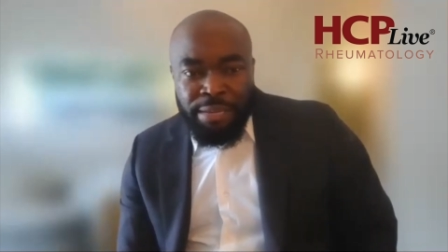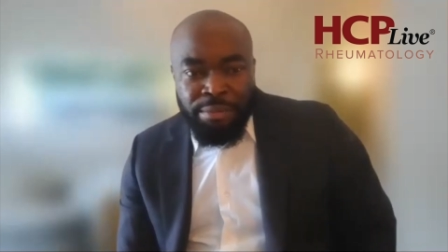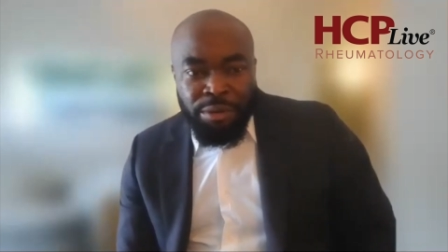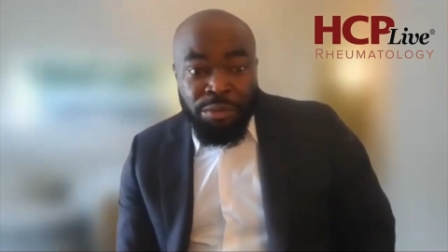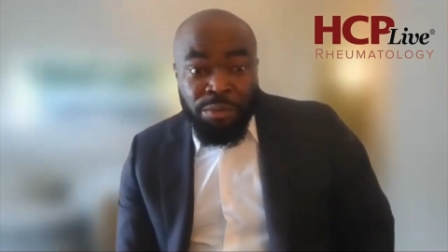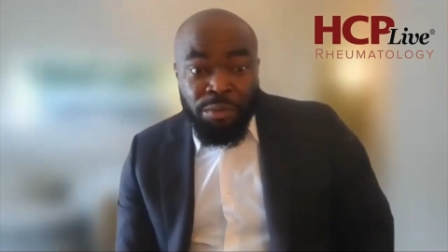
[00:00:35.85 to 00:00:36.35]
But
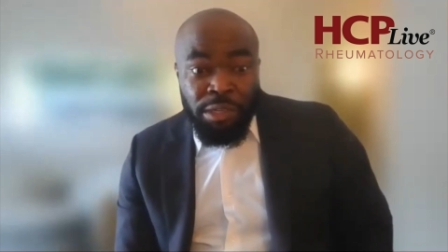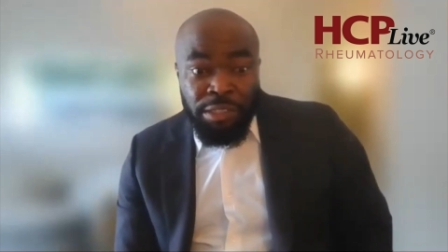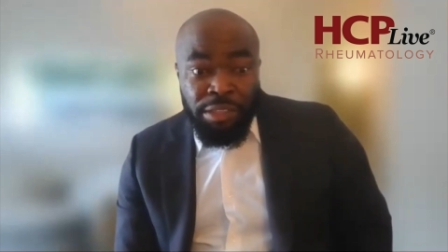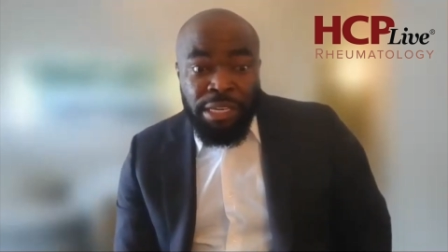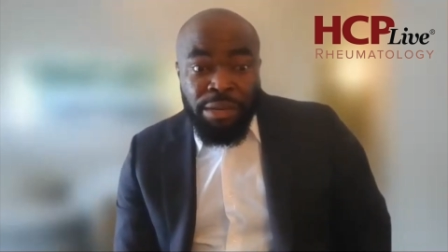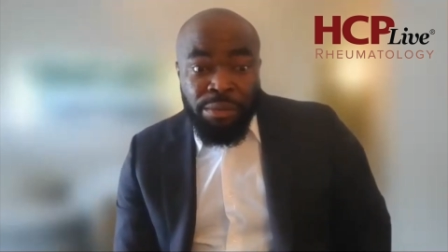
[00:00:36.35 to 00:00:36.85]
one
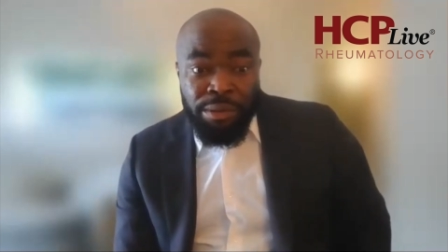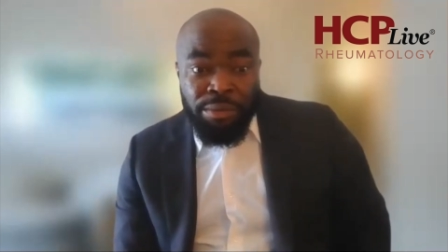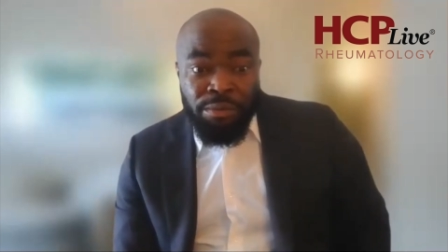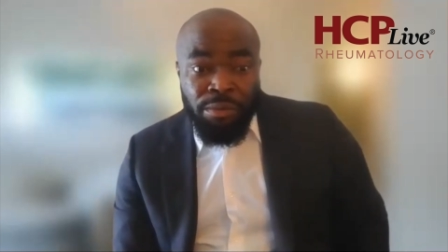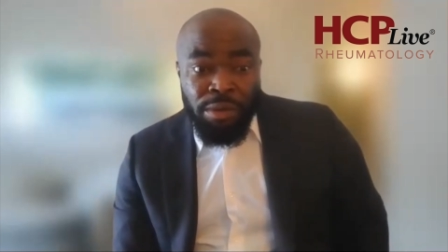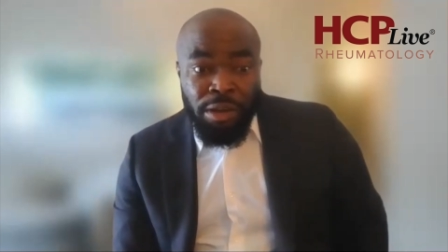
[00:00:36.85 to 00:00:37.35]
thing that we
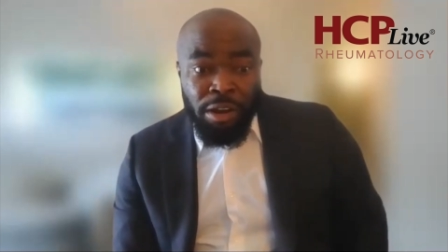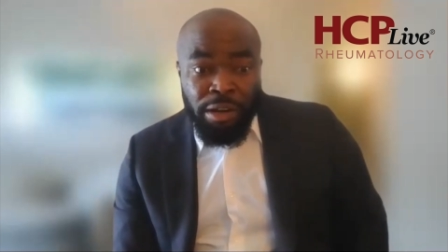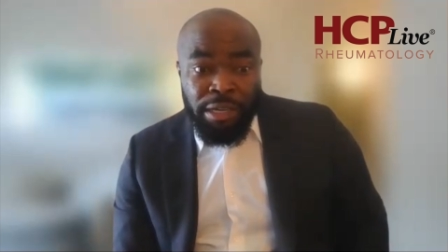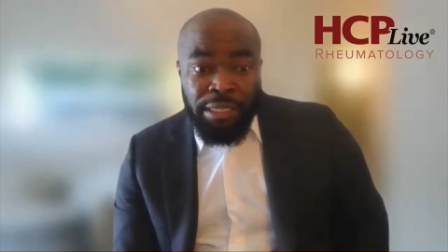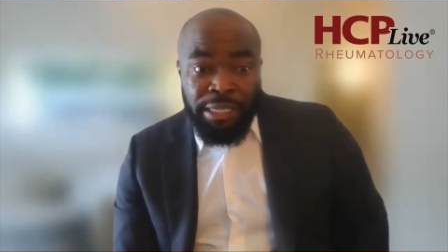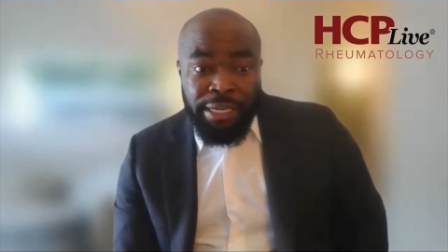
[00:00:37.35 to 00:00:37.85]
are
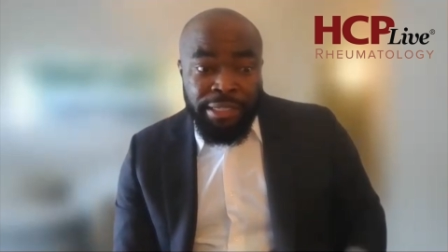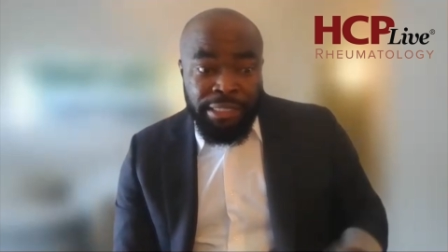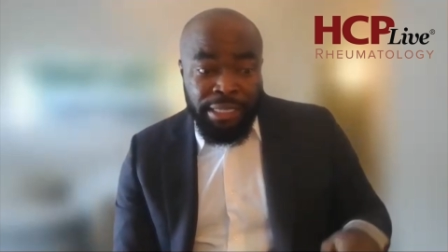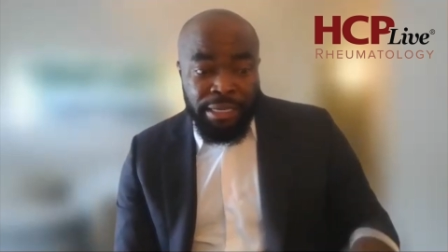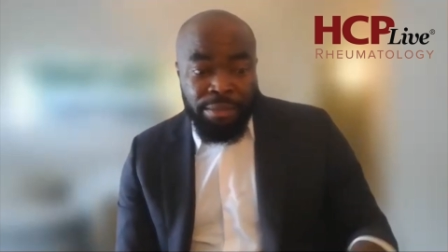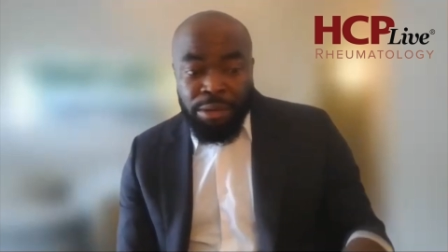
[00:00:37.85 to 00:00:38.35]
clear is
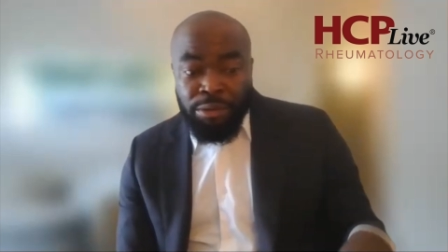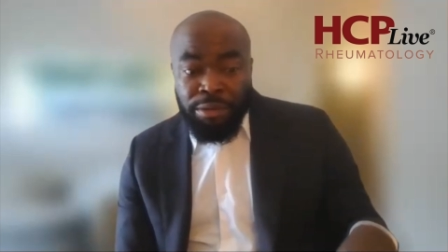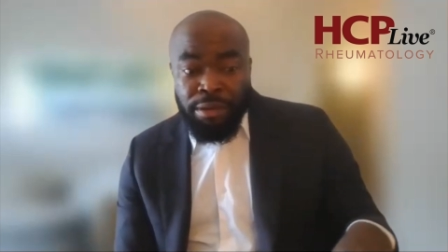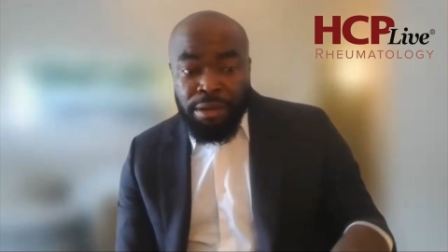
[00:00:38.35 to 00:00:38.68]
that about